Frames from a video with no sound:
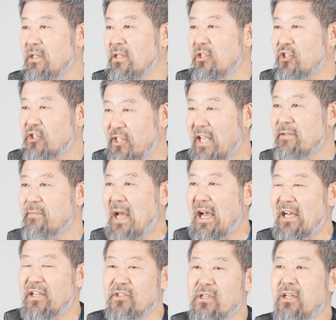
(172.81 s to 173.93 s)
Same
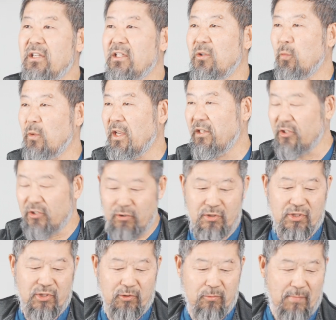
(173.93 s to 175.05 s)
as we are
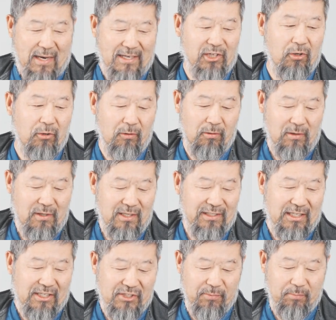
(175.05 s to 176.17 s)
used to Michael
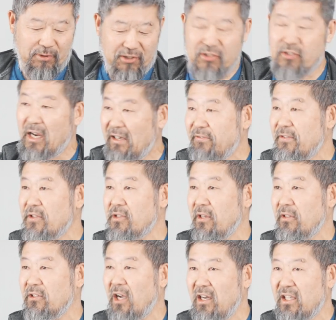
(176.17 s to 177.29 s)
as a police
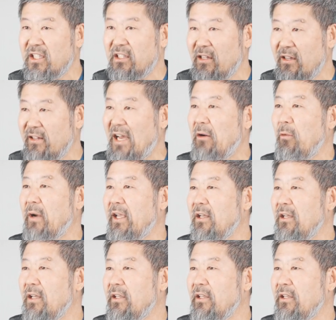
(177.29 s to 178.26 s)
officer talking that way.